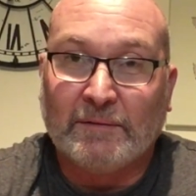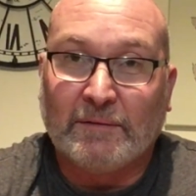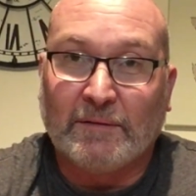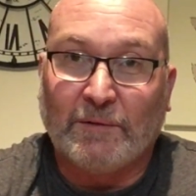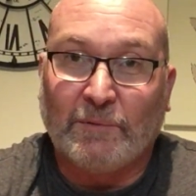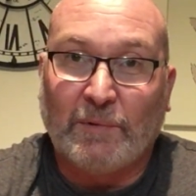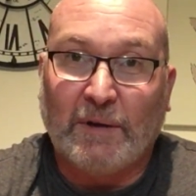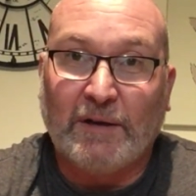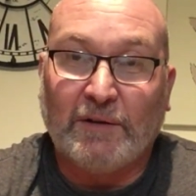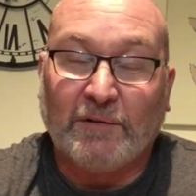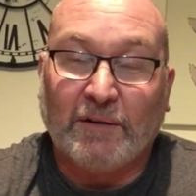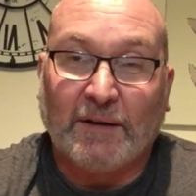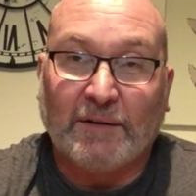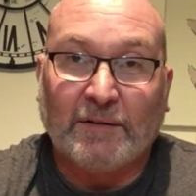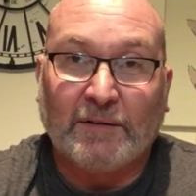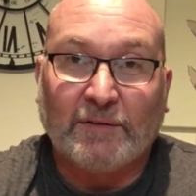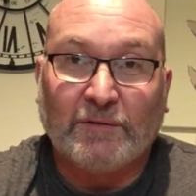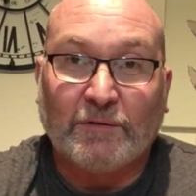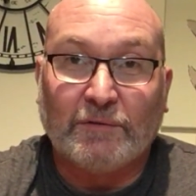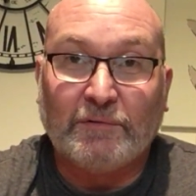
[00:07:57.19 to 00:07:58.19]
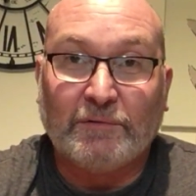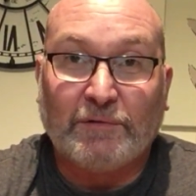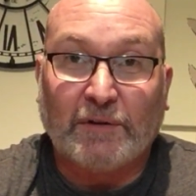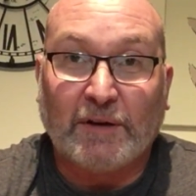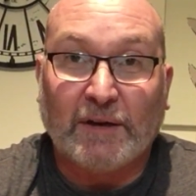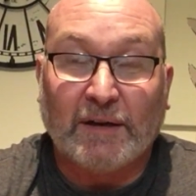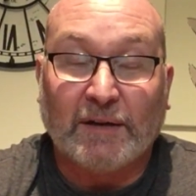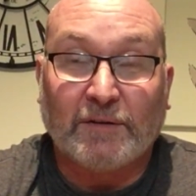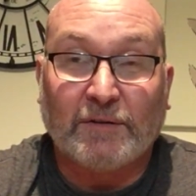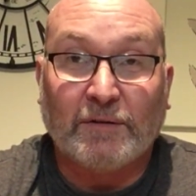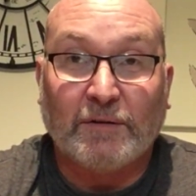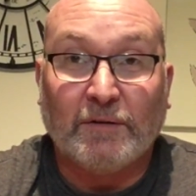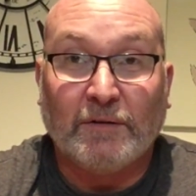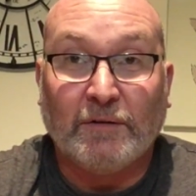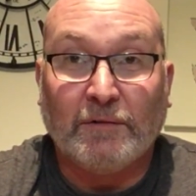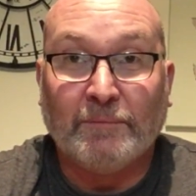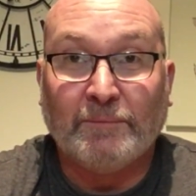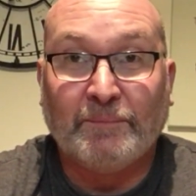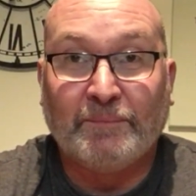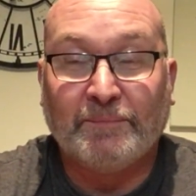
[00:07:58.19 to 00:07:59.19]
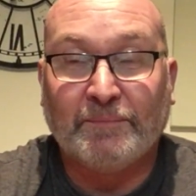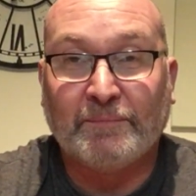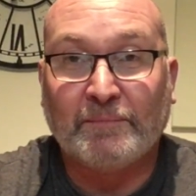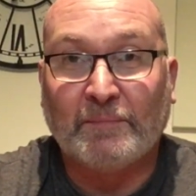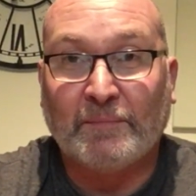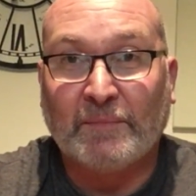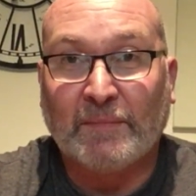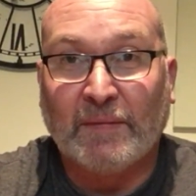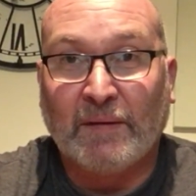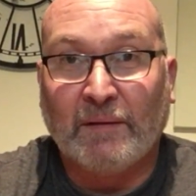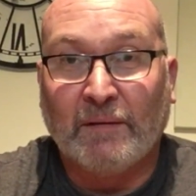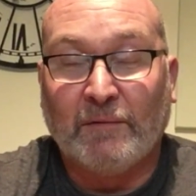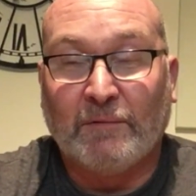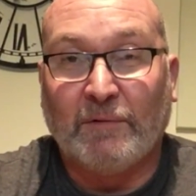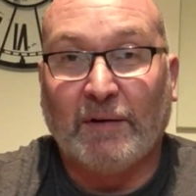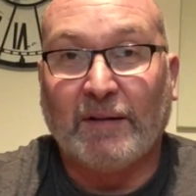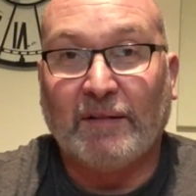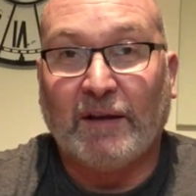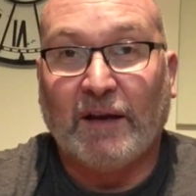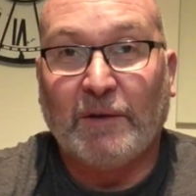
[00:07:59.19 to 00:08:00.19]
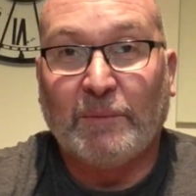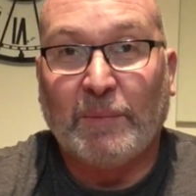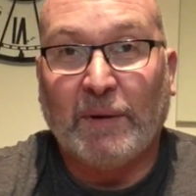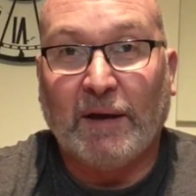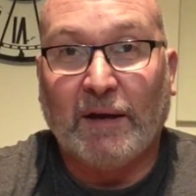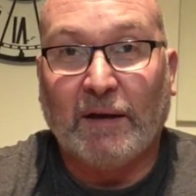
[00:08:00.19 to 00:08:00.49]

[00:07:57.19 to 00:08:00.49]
And while you're at it, don't forget to ring that